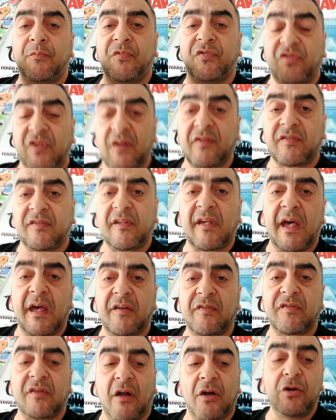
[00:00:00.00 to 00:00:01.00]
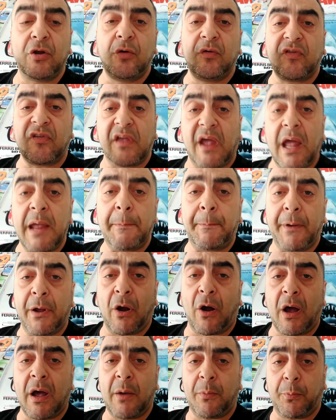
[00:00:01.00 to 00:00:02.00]
this test. I used the
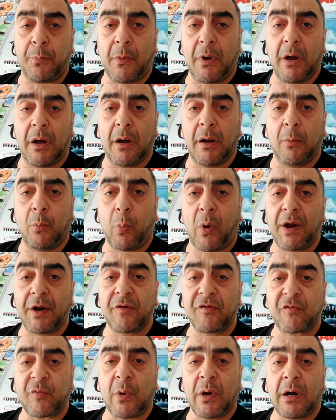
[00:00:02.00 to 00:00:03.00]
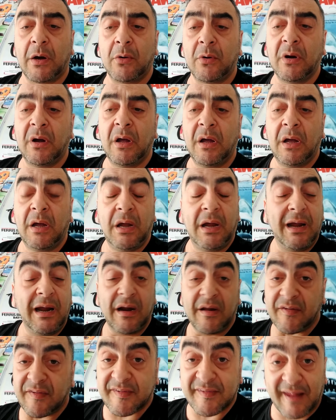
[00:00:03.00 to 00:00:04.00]
API one as well.
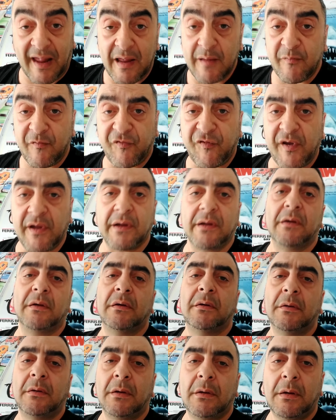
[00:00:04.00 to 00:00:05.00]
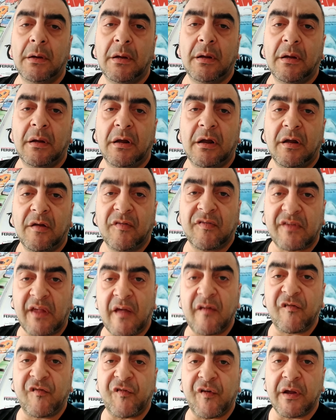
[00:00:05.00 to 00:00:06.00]
Same thing.
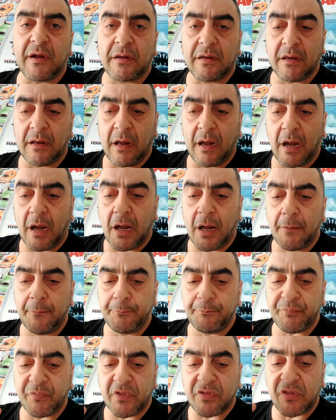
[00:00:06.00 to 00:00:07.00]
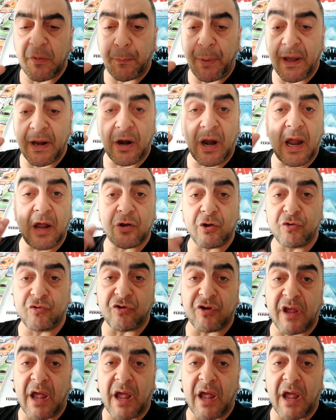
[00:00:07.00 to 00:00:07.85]
Same thing. Depending on how good your